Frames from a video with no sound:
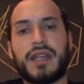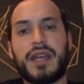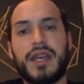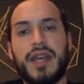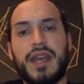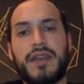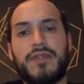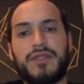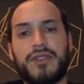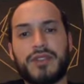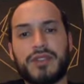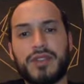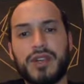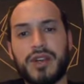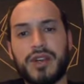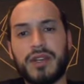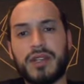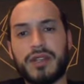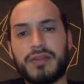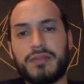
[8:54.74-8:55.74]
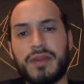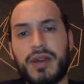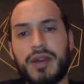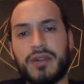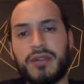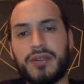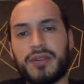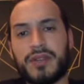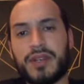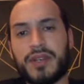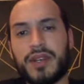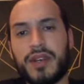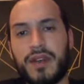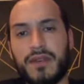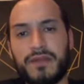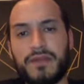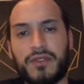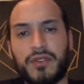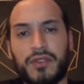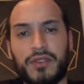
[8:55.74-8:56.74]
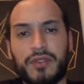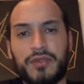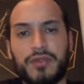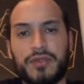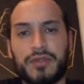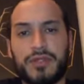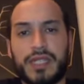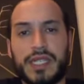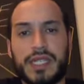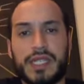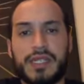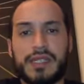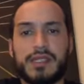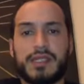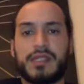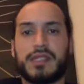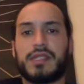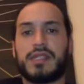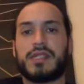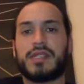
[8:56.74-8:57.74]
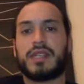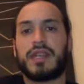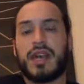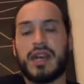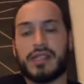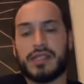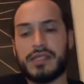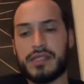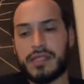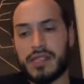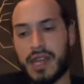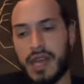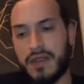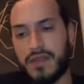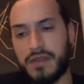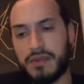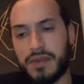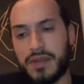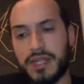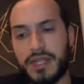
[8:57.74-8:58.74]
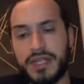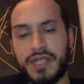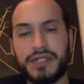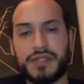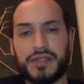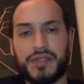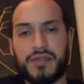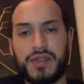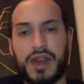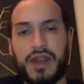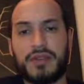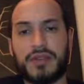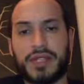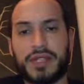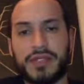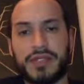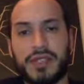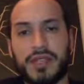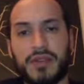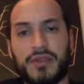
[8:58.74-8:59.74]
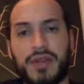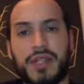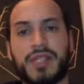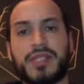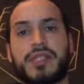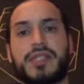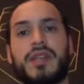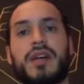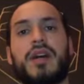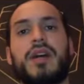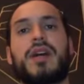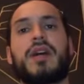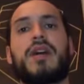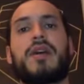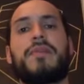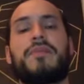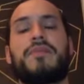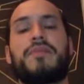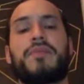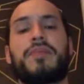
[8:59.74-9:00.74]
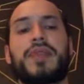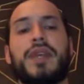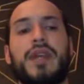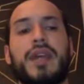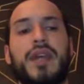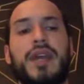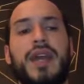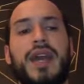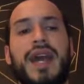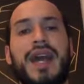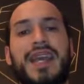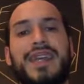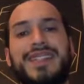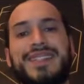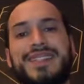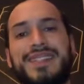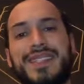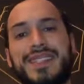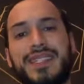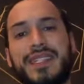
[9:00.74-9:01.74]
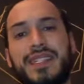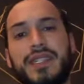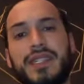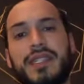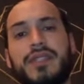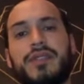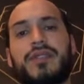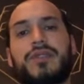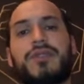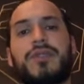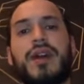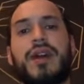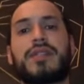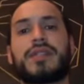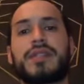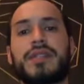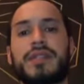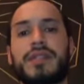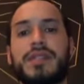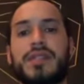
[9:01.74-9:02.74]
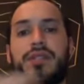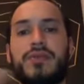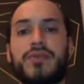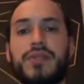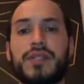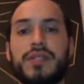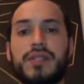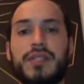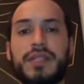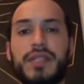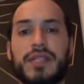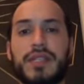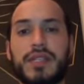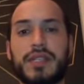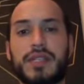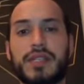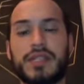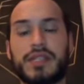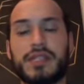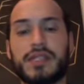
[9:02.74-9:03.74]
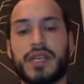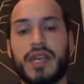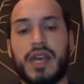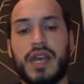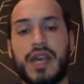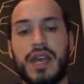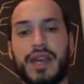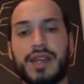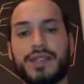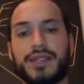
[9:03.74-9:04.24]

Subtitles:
If you're talking about comfort routines, yes, everybody needs a grounding sequence. Ideally, your grounding sequence is a